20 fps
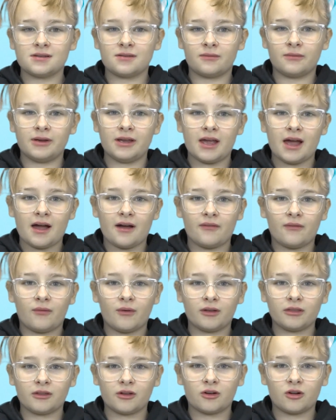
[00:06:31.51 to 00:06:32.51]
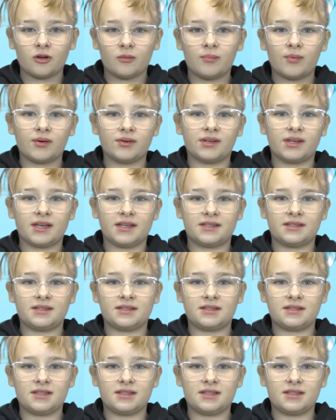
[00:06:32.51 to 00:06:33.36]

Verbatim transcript: We have one local birthday.